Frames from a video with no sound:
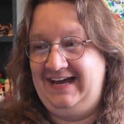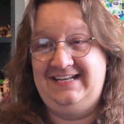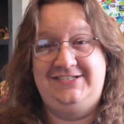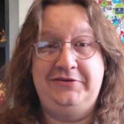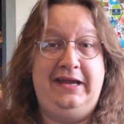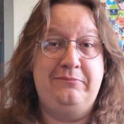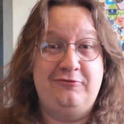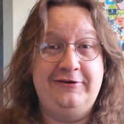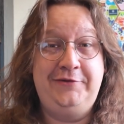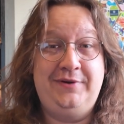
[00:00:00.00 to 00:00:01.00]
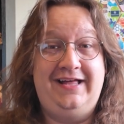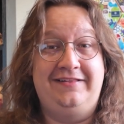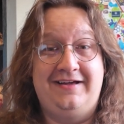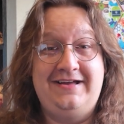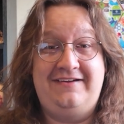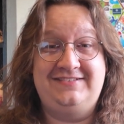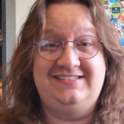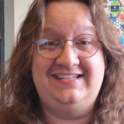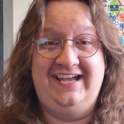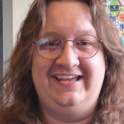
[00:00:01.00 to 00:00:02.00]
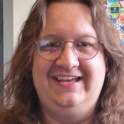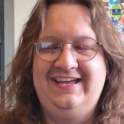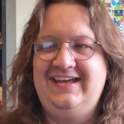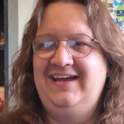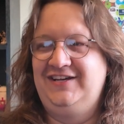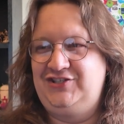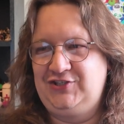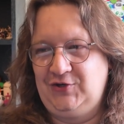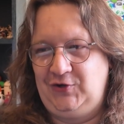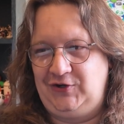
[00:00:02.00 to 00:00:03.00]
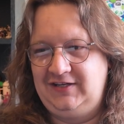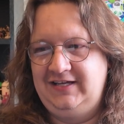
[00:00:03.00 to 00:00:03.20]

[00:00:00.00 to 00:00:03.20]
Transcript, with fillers: and doing it pretty well, I have to say. Sure,